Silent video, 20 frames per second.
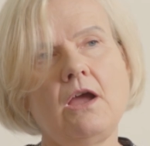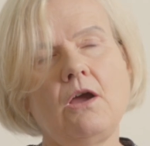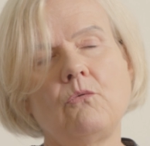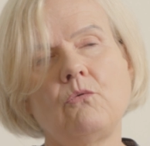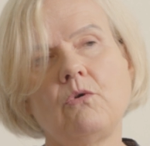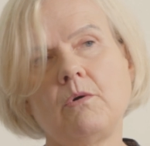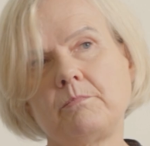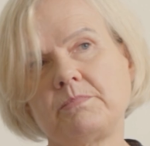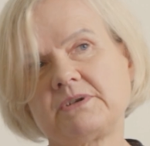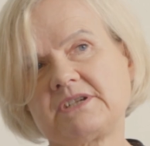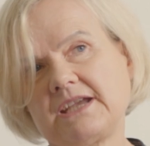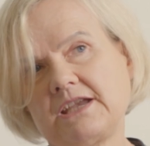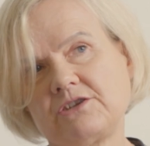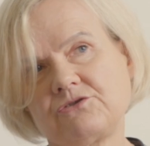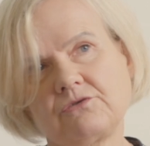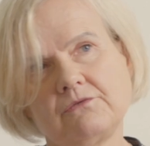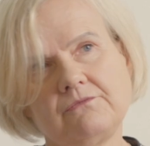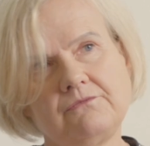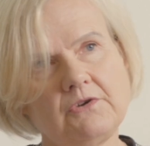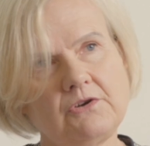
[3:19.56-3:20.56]
what
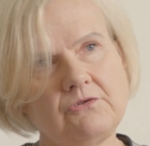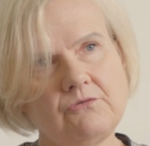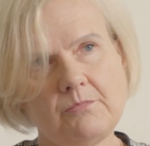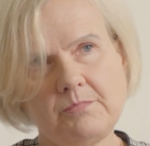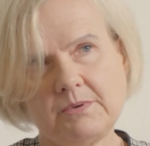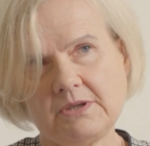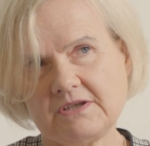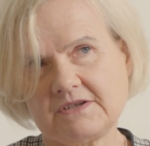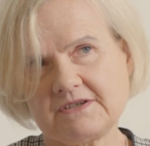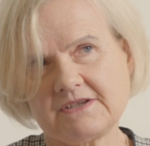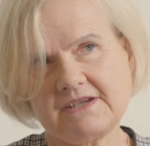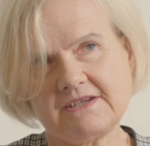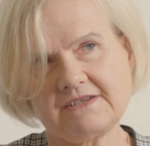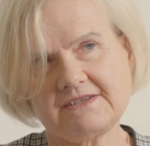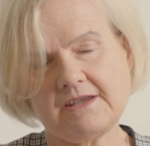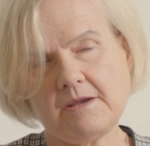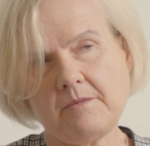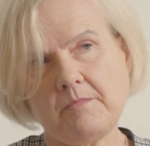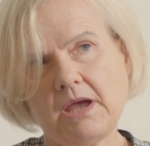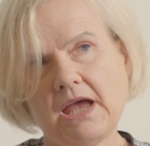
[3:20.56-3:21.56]
potential vulnerabilities
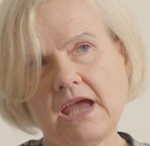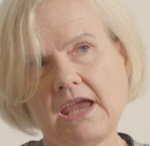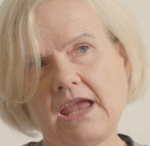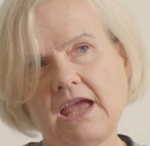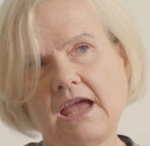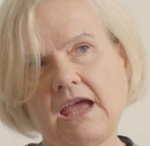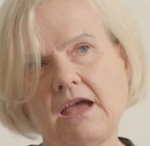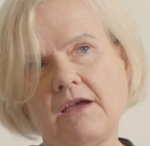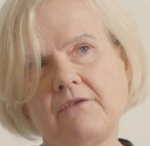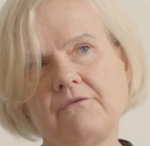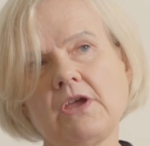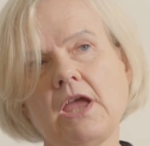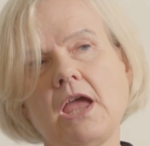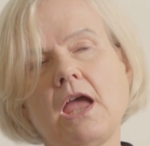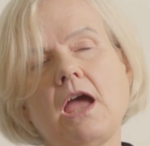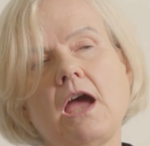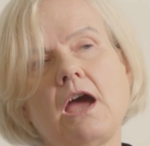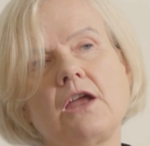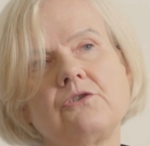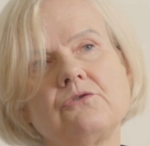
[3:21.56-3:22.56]
they might have,
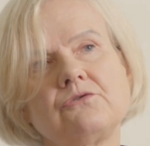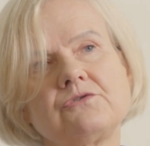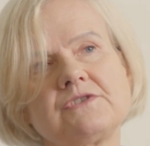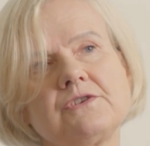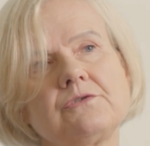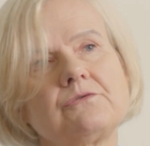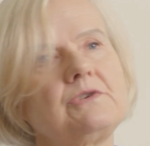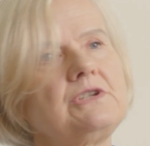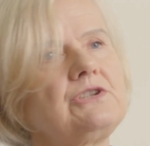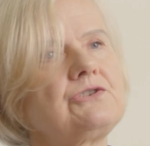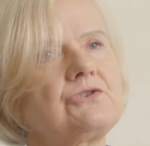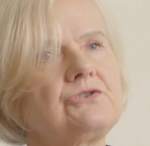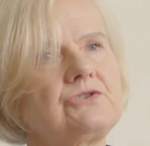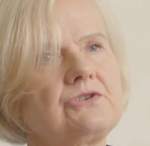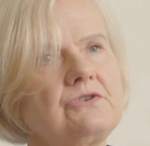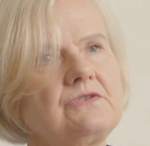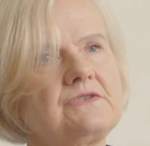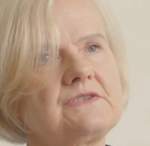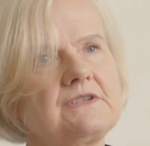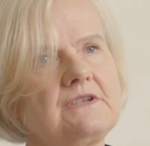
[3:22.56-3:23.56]
and also
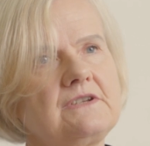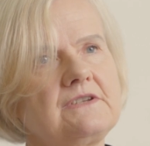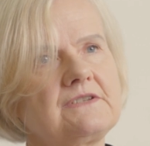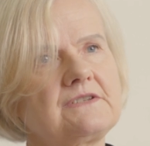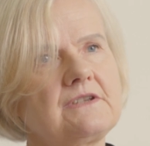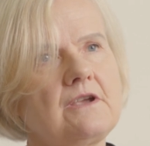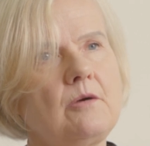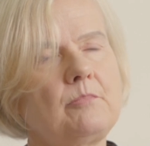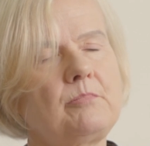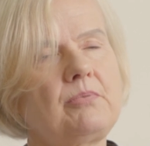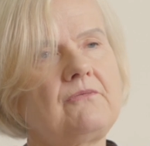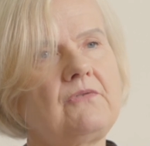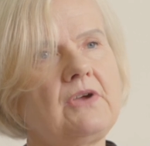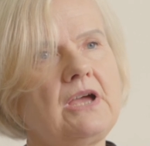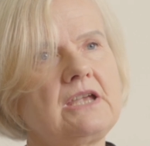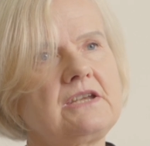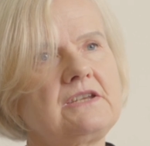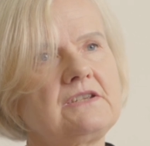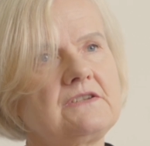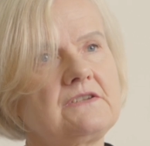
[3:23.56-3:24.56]
introduces our
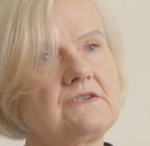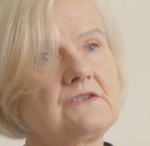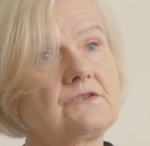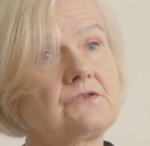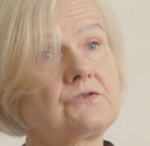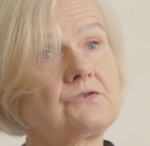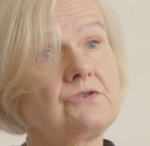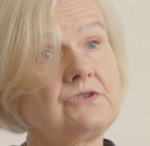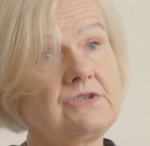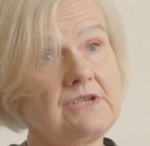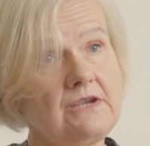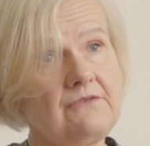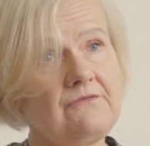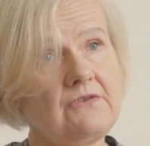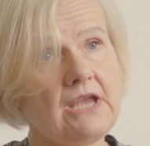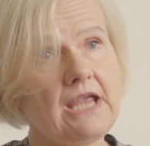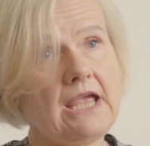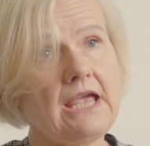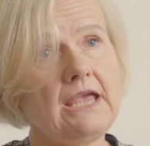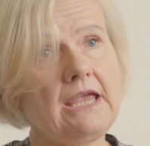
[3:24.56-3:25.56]
providers to
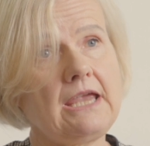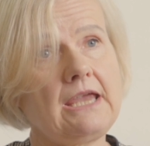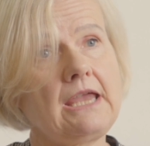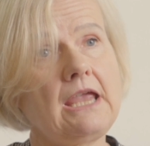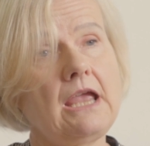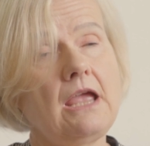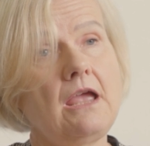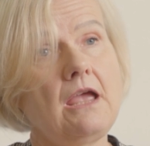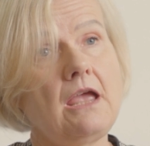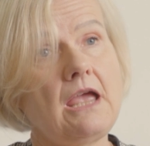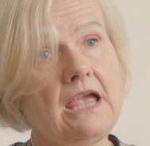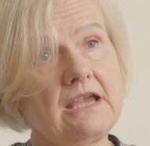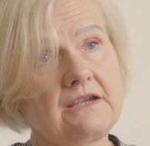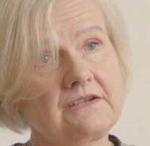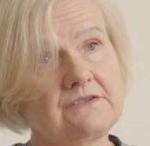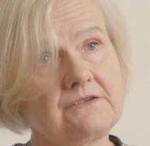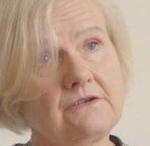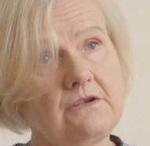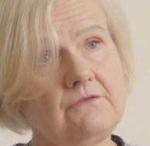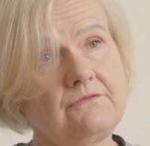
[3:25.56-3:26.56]
DVA,
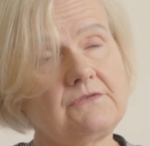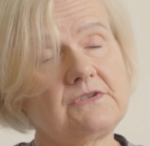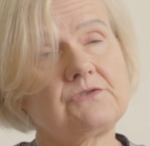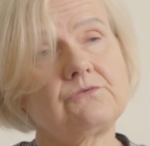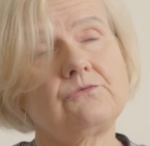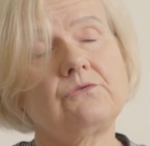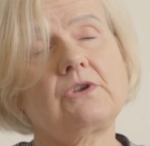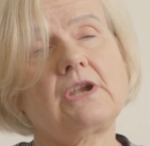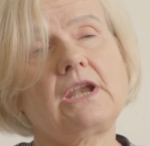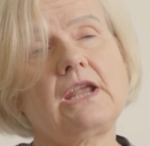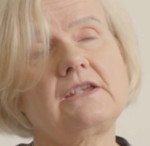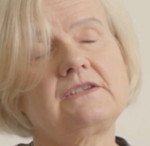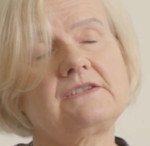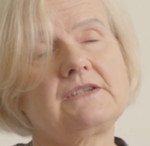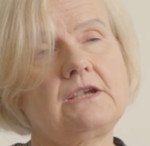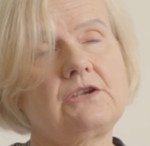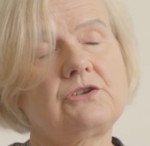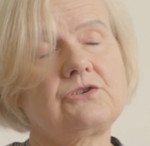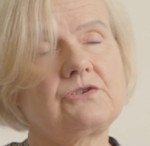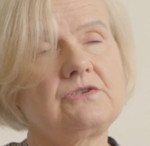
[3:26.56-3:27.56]
ex-service
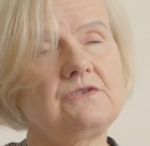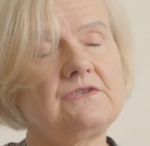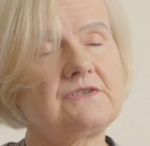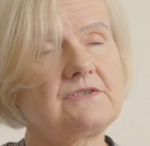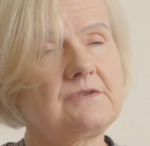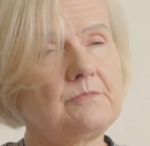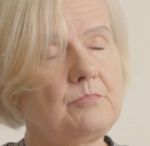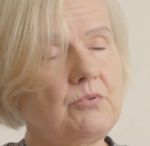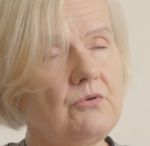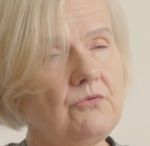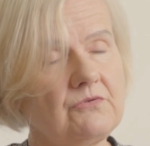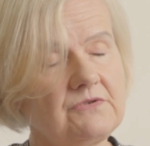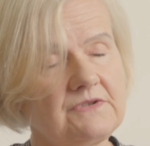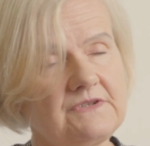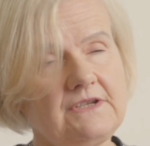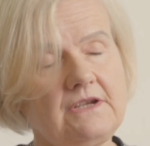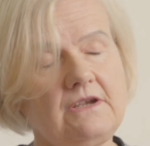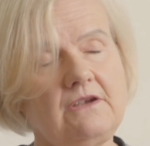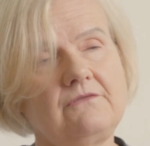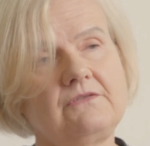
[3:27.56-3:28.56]
organisations, support
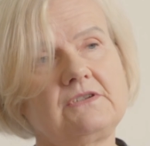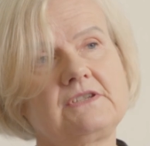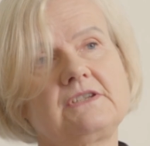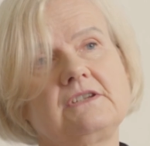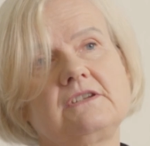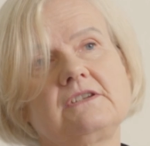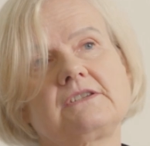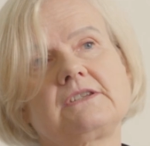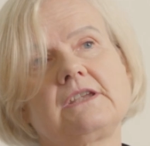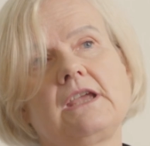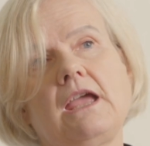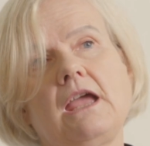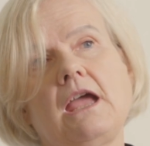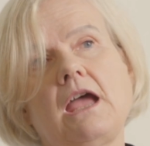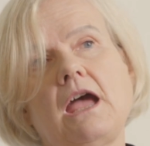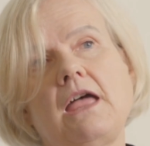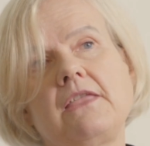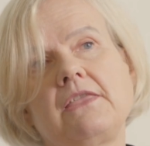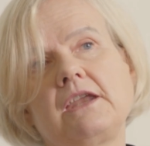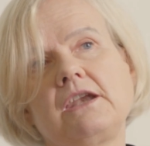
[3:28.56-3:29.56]
services.
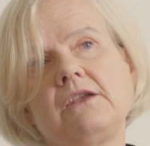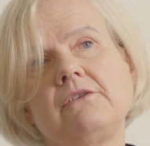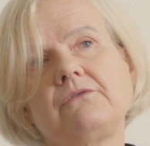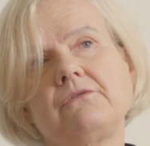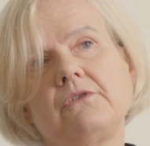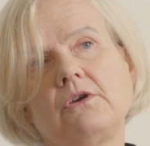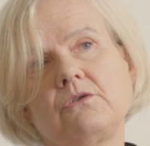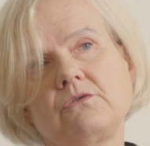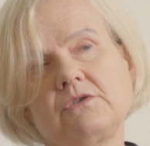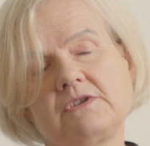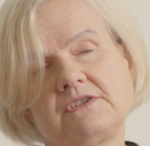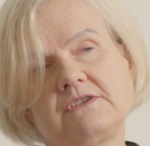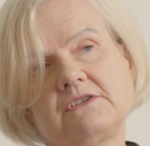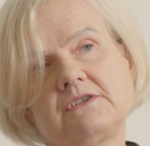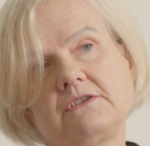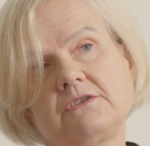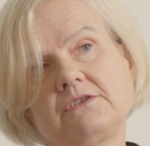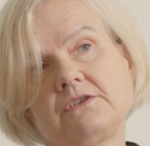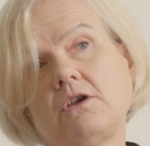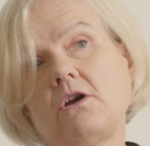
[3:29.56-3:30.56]
And then it
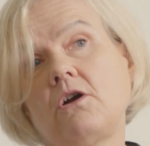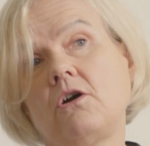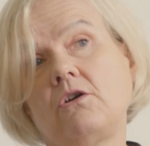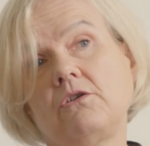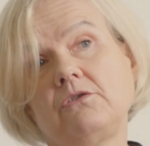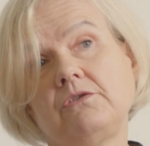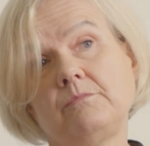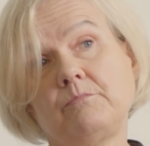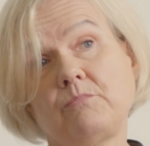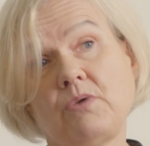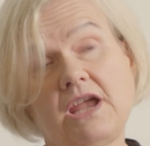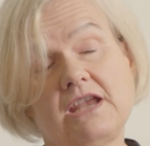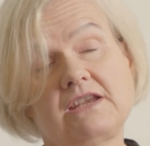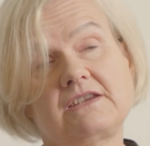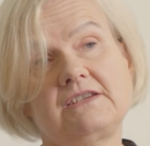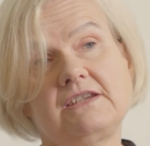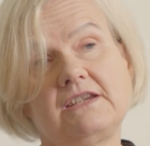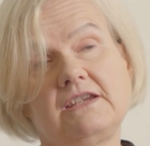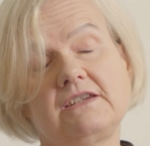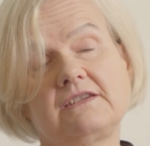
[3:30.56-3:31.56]
focuses on
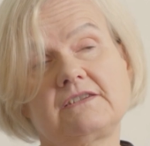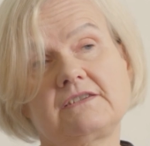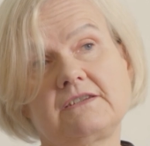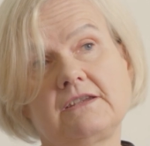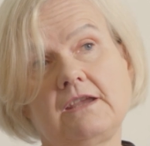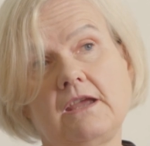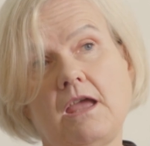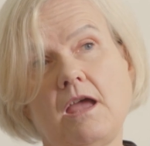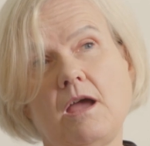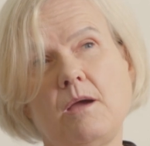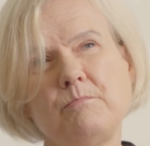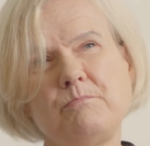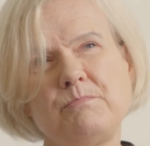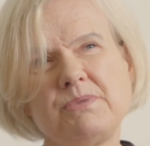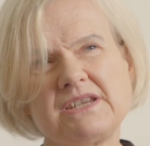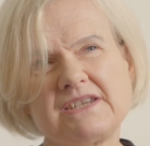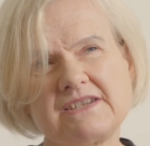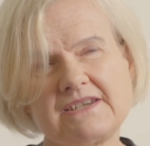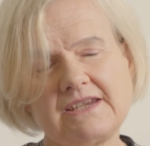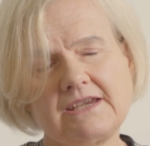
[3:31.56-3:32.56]
practice and
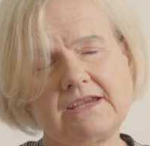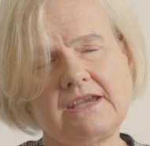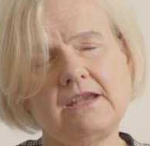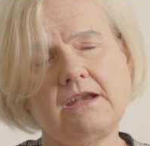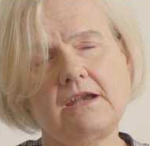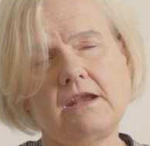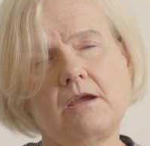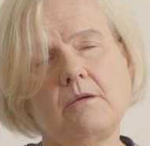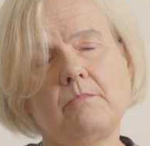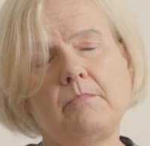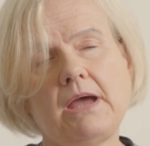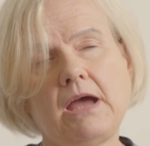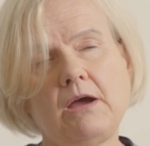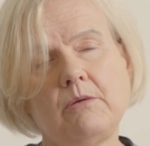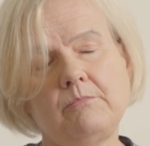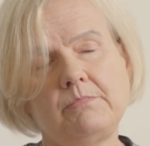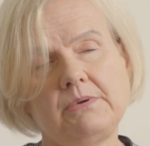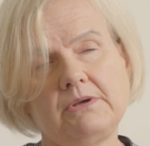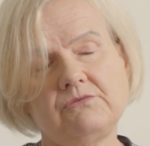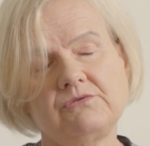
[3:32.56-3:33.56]
particularly
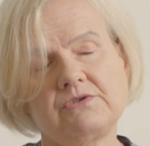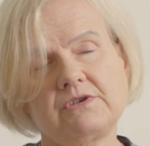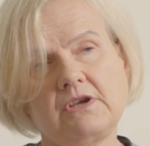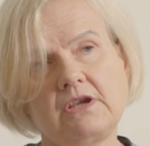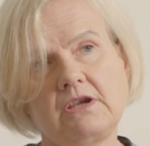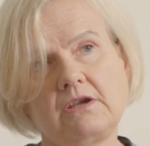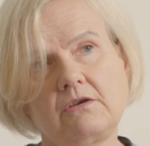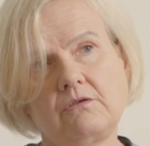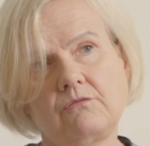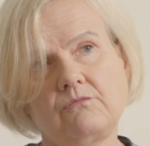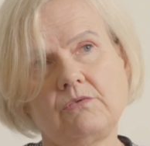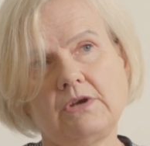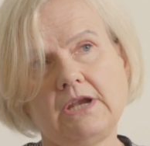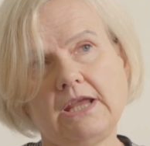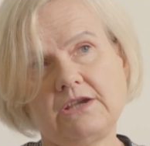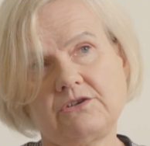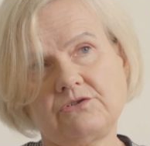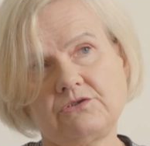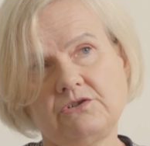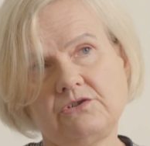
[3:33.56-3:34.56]
about building
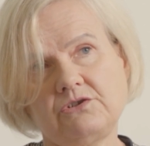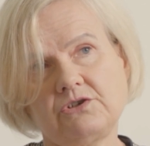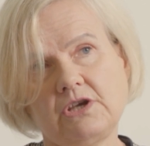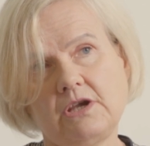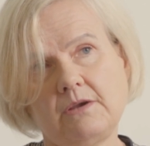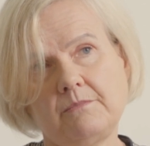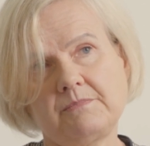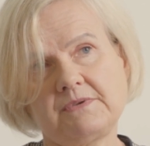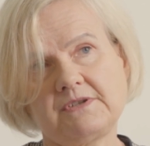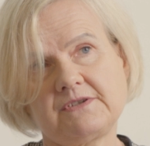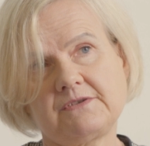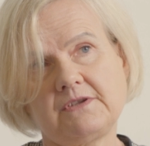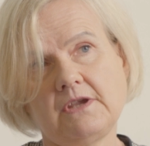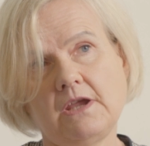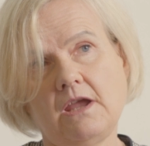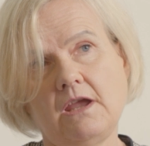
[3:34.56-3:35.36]
relationships